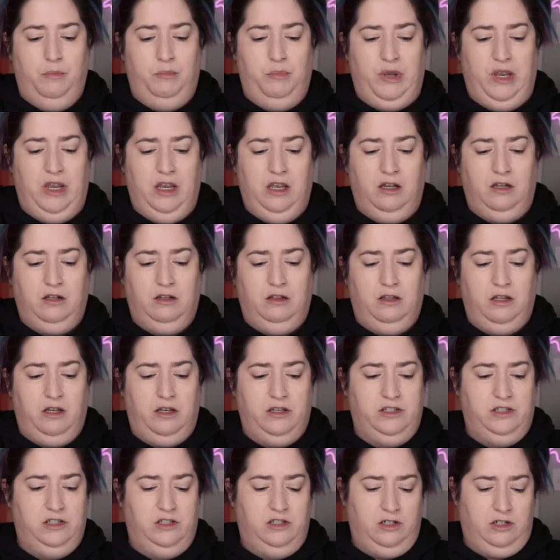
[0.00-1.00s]
Pink
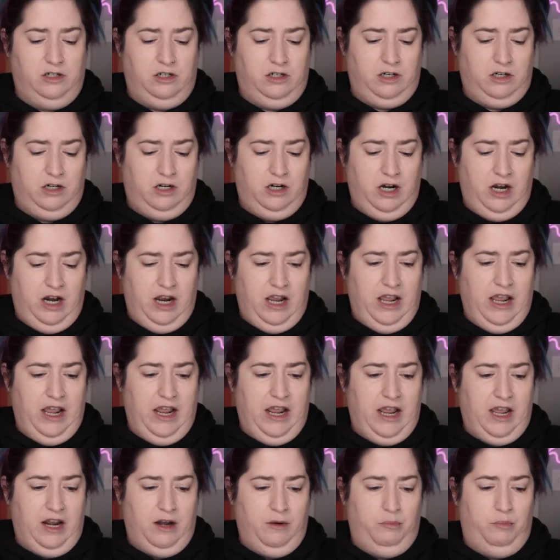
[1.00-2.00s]
Luster
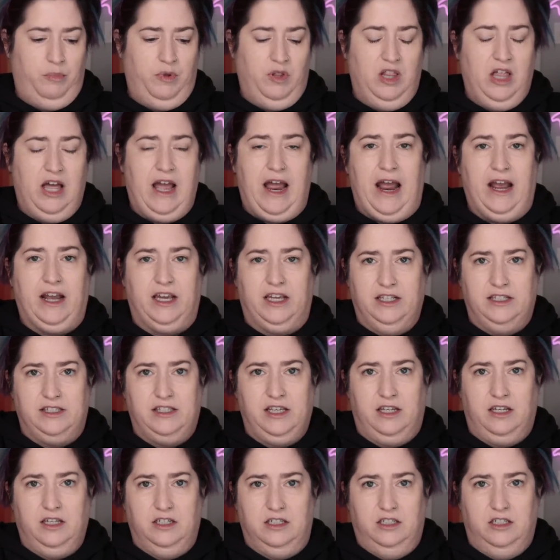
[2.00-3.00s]
and black. It's
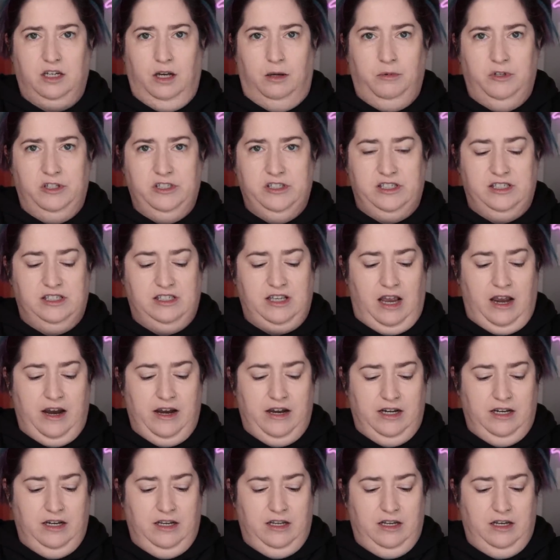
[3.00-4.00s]
like a
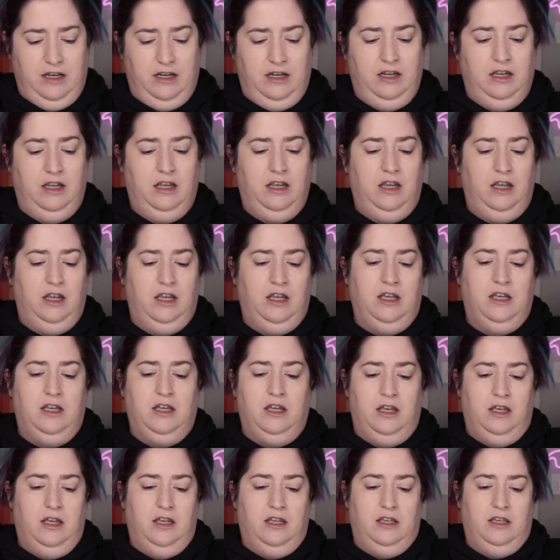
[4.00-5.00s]
double-sided
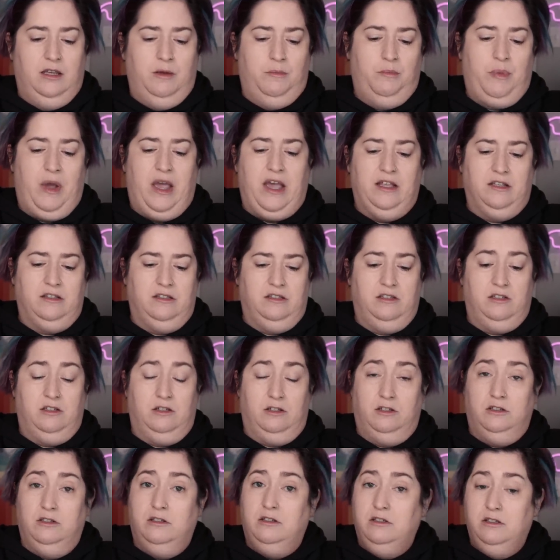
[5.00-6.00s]

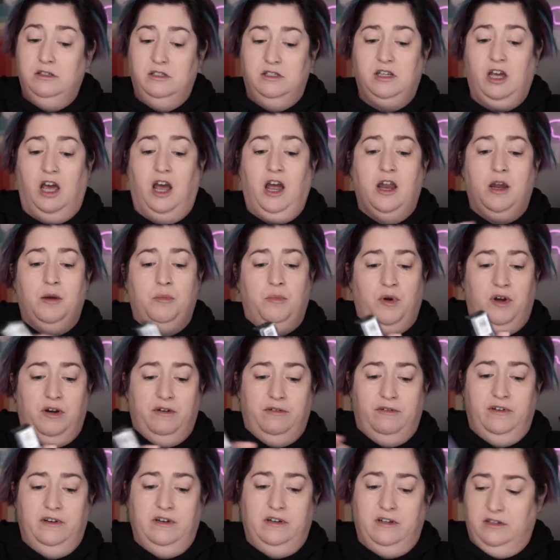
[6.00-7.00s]
pencil type
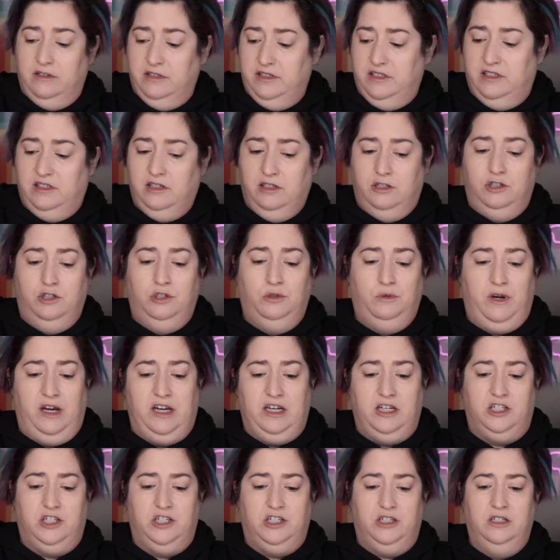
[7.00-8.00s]
of a
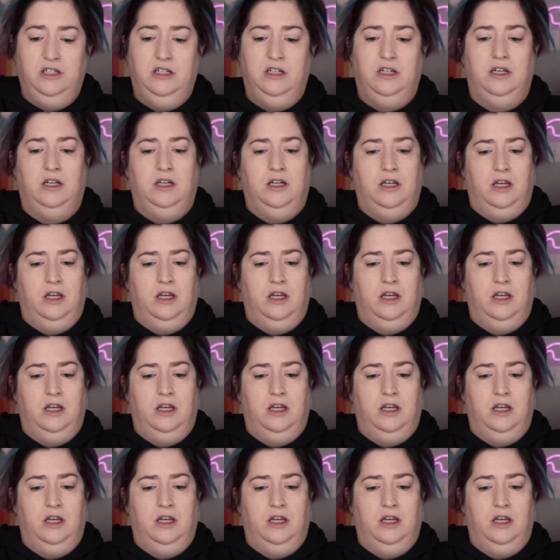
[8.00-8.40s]
situation.